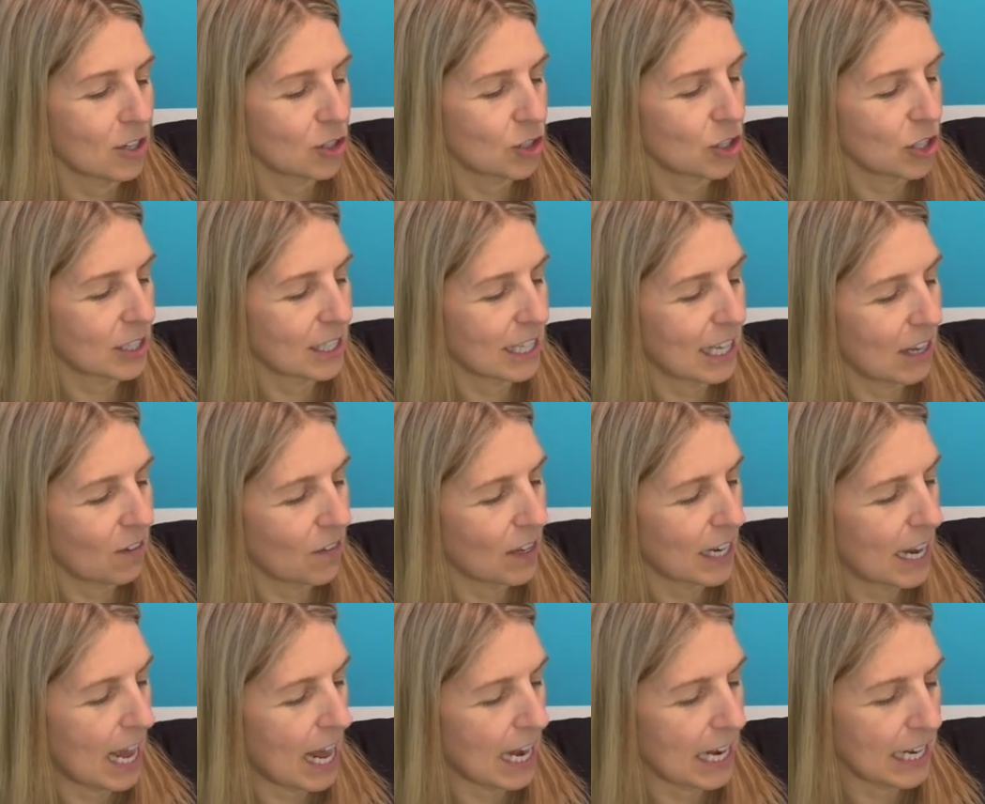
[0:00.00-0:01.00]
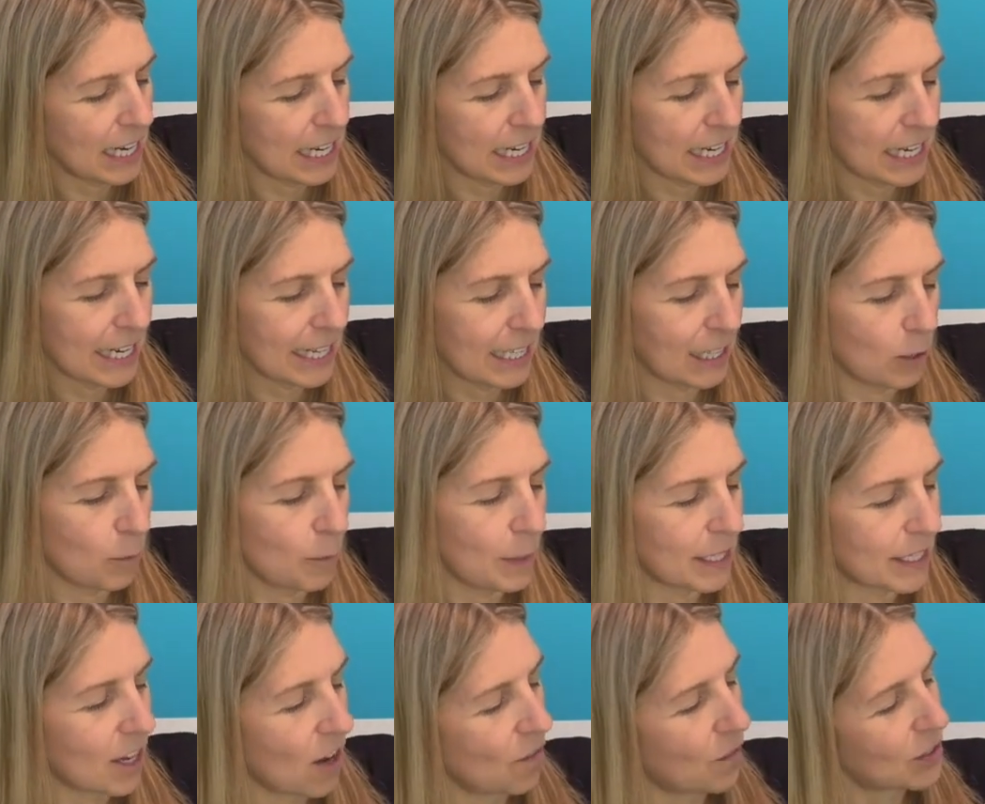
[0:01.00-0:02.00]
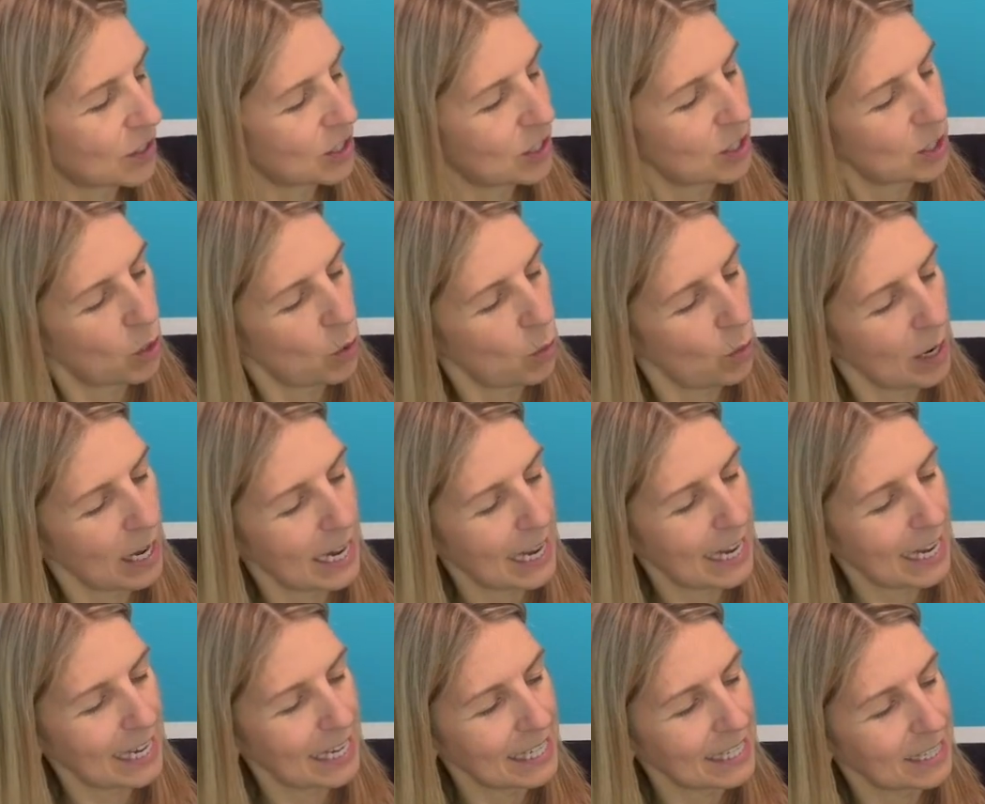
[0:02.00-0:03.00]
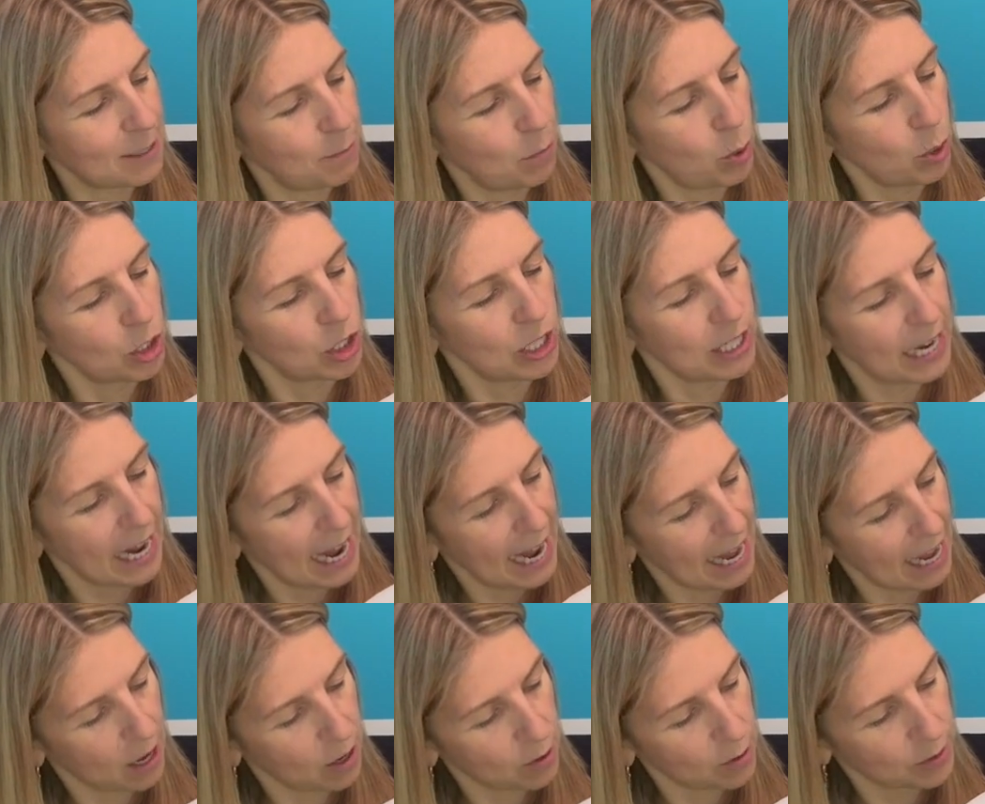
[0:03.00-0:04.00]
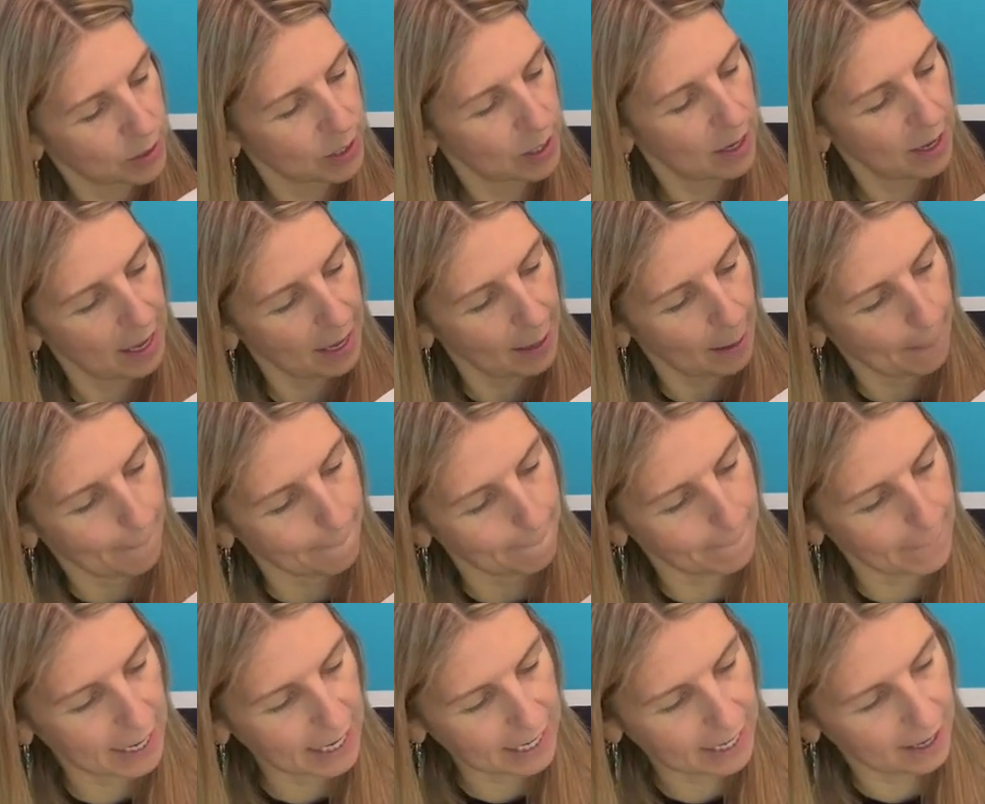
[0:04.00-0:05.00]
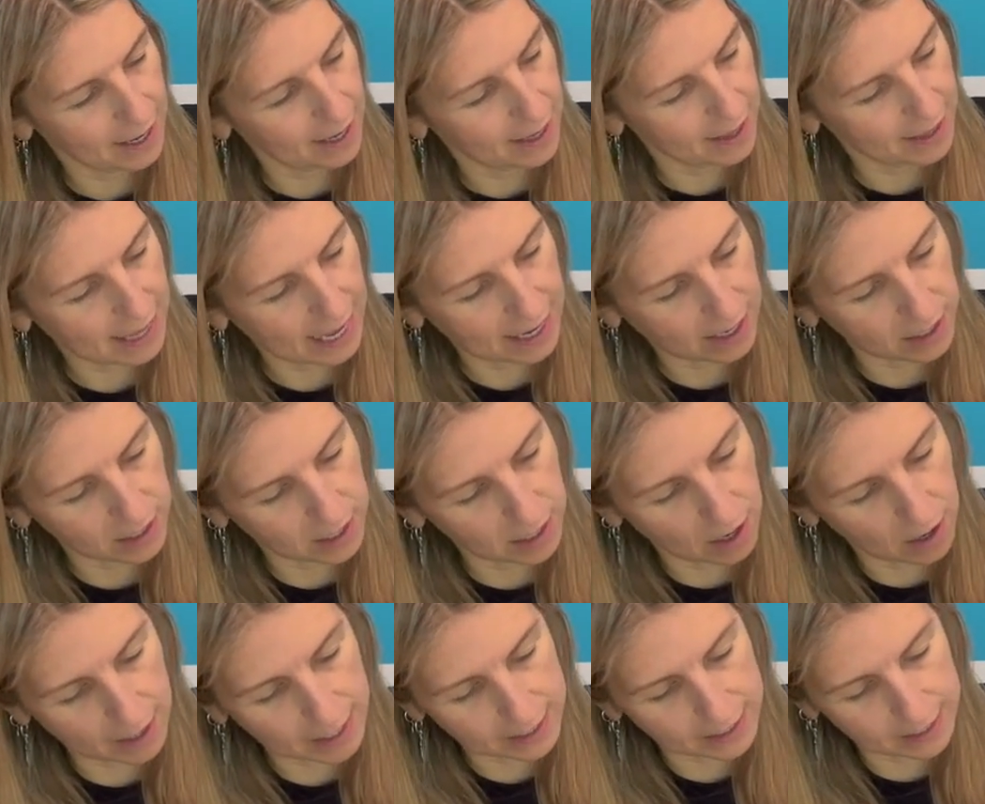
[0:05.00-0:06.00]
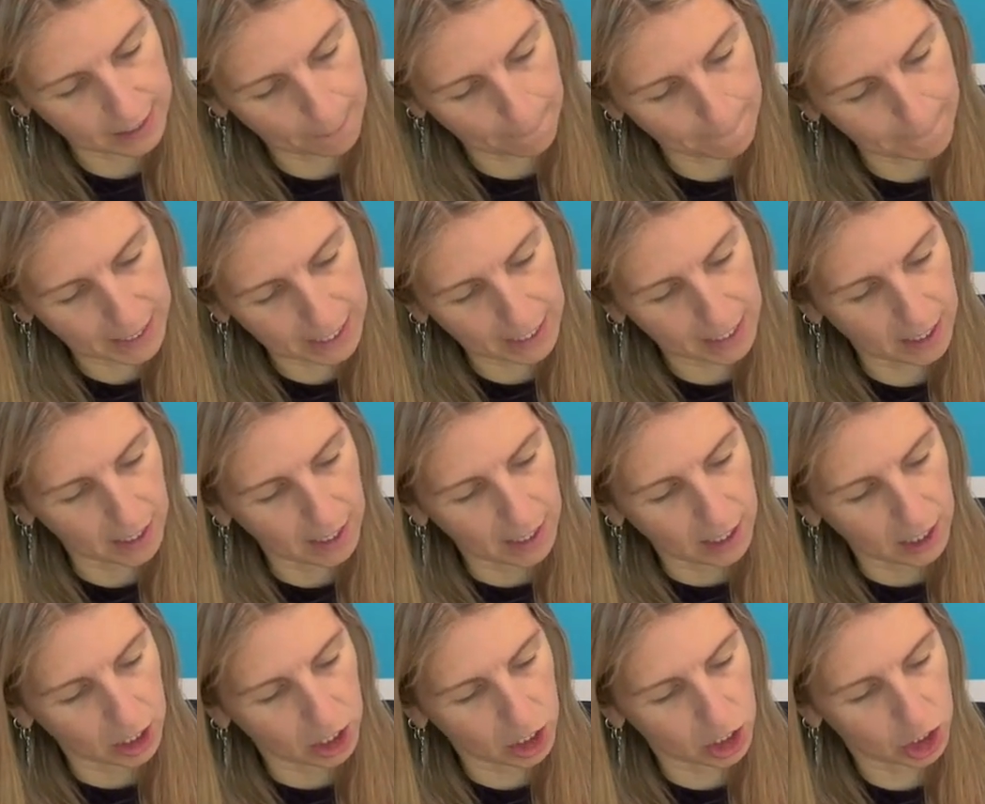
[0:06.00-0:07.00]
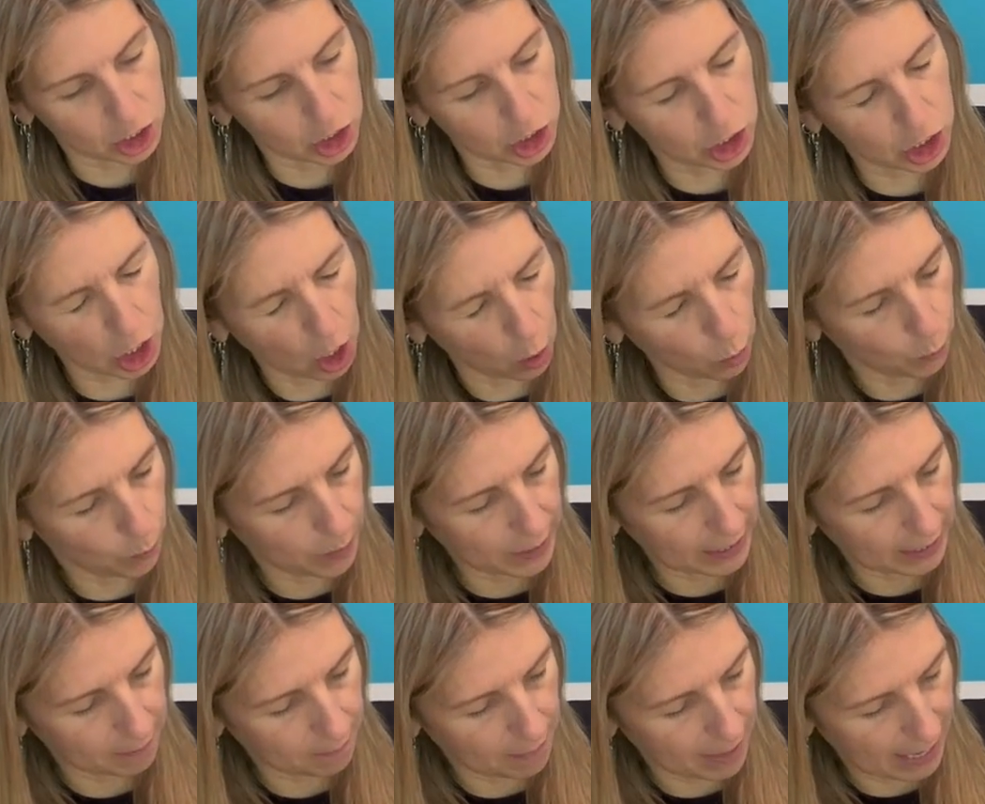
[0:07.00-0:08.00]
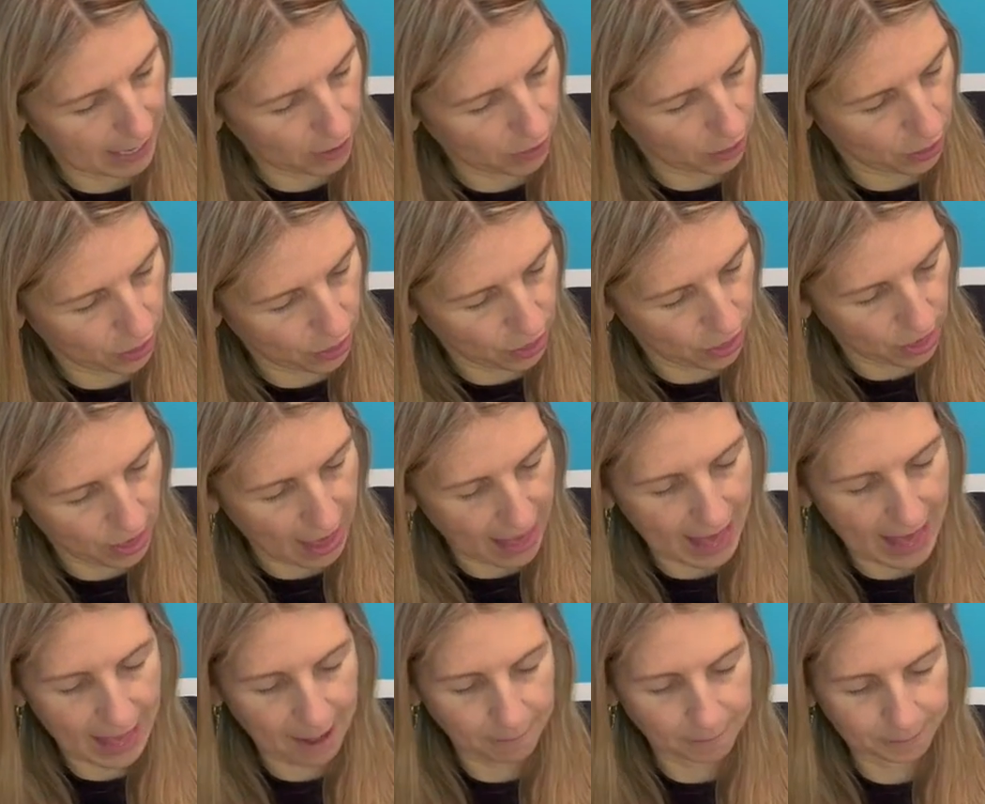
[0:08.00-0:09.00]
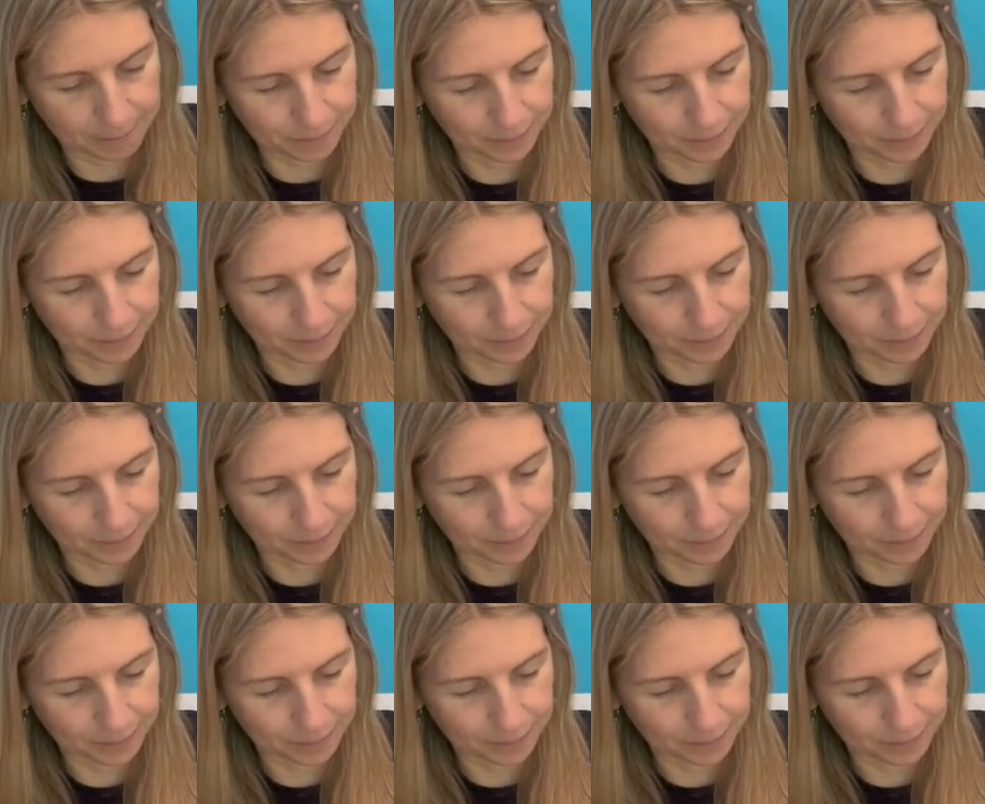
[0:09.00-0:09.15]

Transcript: Just give it a little bit of a squeeze, push it out, make that nice big gulping mouth there.